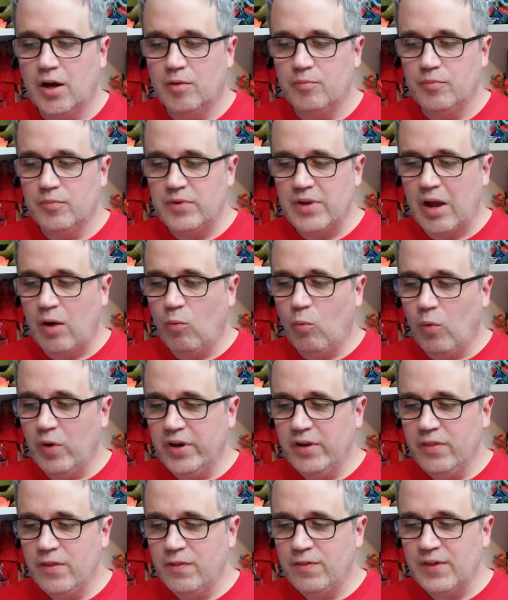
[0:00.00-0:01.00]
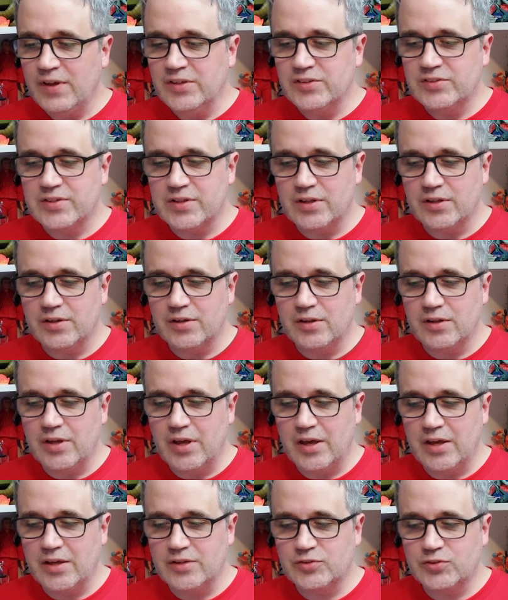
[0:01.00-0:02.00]
Now, one of the things that
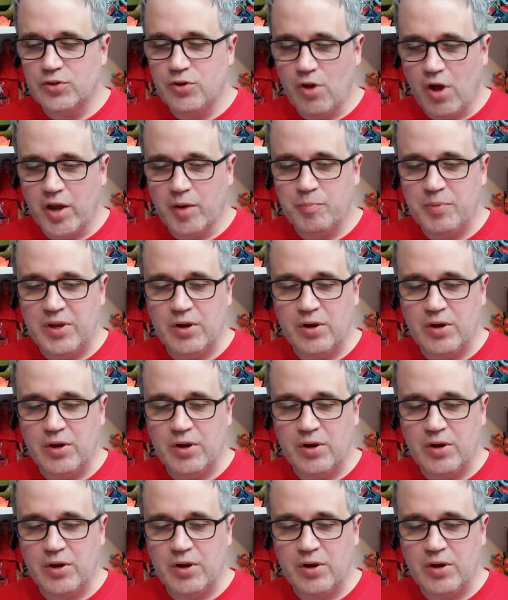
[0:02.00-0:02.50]
has not appeared